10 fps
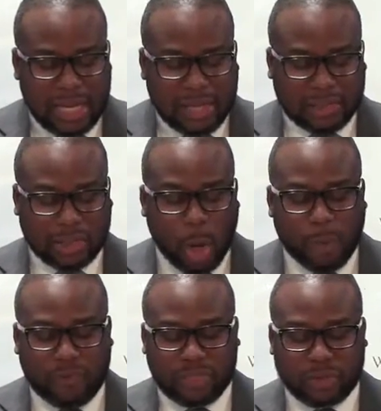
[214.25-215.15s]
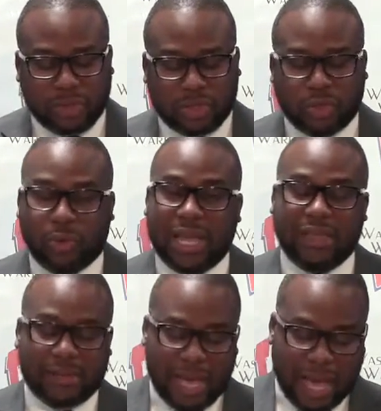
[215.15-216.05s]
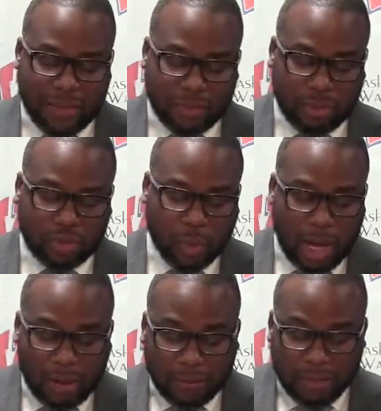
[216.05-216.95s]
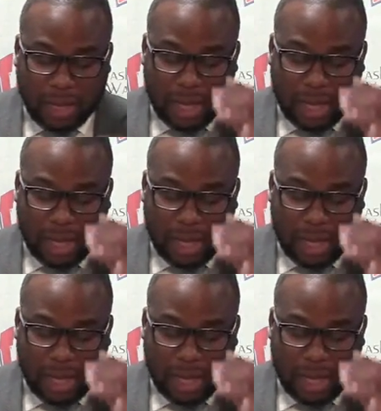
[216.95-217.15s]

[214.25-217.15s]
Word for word: This is open for students grade 9 through 12